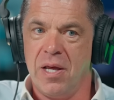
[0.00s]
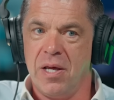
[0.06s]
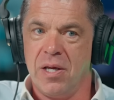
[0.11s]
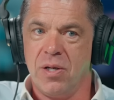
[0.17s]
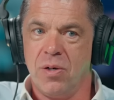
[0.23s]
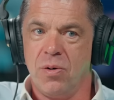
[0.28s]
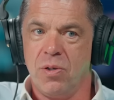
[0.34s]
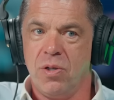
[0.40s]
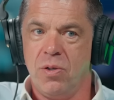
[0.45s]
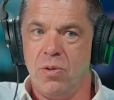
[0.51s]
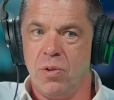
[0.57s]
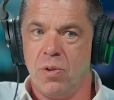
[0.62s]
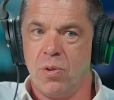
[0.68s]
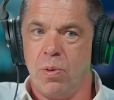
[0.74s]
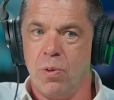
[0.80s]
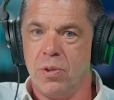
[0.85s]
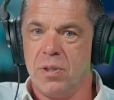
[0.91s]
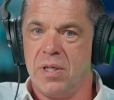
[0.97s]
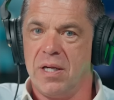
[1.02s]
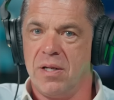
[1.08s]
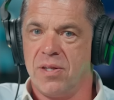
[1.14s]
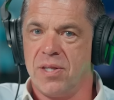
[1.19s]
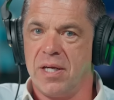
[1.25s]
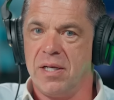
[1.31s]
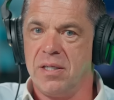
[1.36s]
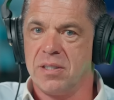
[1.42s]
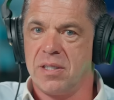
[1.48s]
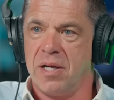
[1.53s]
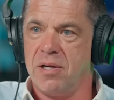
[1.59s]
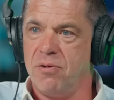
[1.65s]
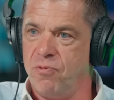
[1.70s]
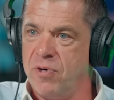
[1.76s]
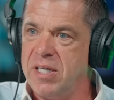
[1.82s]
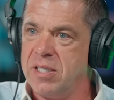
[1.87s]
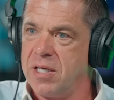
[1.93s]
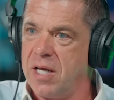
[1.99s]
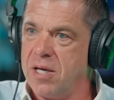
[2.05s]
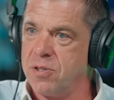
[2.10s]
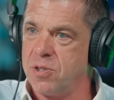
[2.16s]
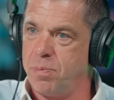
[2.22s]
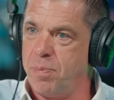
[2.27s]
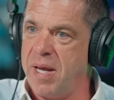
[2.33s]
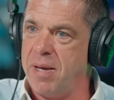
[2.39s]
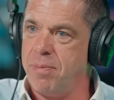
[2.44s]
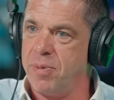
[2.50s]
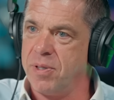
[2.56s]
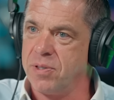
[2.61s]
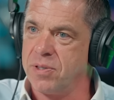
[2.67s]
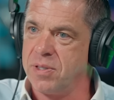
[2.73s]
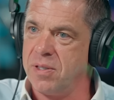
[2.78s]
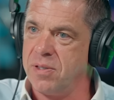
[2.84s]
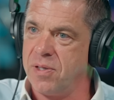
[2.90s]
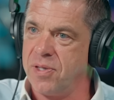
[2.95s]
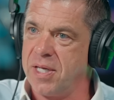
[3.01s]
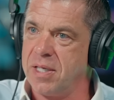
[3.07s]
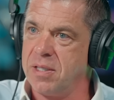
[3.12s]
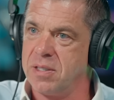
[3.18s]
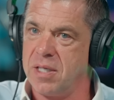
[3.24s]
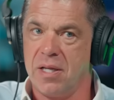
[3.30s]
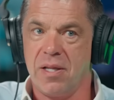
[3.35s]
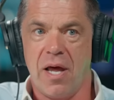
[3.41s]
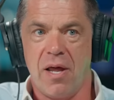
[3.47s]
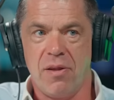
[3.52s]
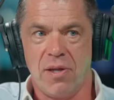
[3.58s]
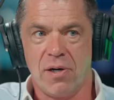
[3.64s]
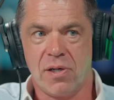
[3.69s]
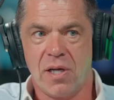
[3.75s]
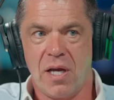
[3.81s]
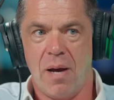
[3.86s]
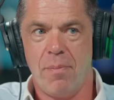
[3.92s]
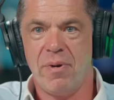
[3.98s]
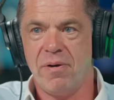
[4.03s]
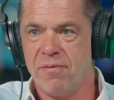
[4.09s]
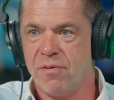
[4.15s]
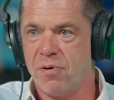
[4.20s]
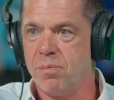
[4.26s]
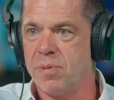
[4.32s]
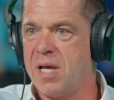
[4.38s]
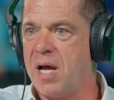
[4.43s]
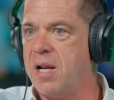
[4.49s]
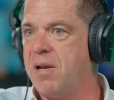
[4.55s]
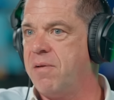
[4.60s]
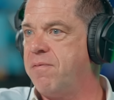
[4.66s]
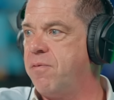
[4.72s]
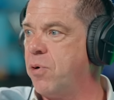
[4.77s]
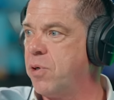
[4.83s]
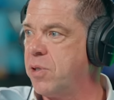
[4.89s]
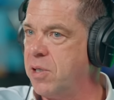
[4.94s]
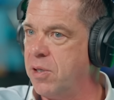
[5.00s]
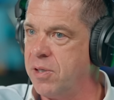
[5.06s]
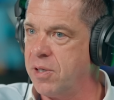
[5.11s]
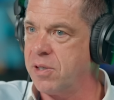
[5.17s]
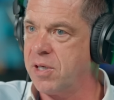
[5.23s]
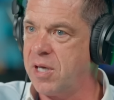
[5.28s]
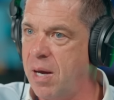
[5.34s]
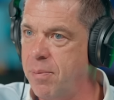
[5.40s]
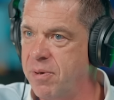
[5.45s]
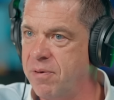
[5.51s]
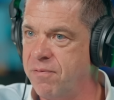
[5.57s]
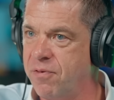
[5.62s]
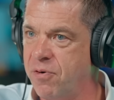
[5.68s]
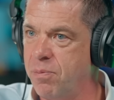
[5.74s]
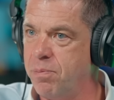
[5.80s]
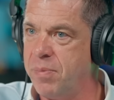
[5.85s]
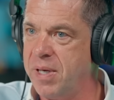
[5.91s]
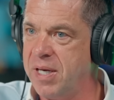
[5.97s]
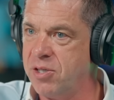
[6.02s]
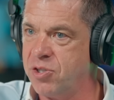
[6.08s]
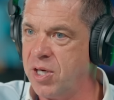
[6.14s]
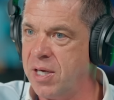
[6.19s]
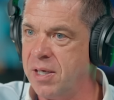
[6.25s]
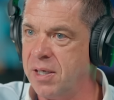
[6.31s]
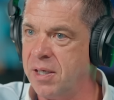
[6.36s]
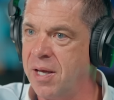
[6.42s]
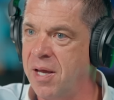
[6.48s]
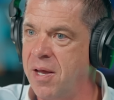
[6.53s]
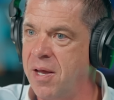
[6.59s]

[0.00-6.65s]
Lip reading: you know, you quoted things like research papers and things like that. They're coming from California, they're coming from Beijing.